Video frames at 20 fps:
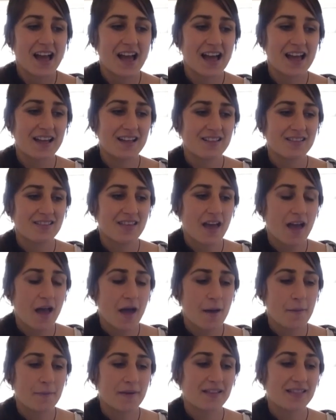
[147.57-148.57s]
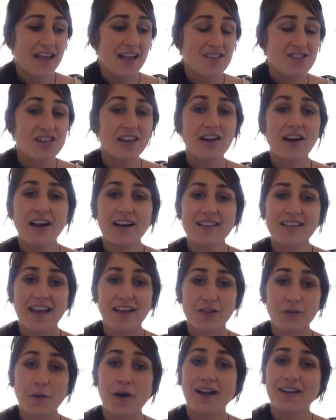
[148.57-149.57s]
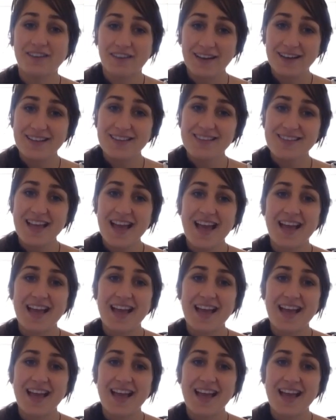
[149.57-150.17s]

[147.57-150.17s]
And it actually kind of tastes quite nice.